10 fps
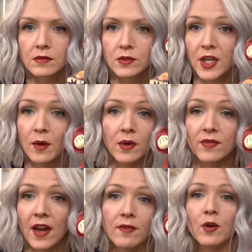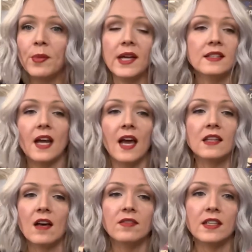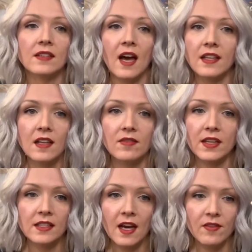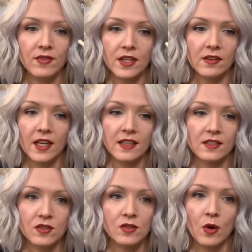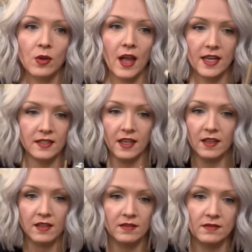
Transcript: See, I would have never picked it. I love it. I love it. I feel like it's so classic.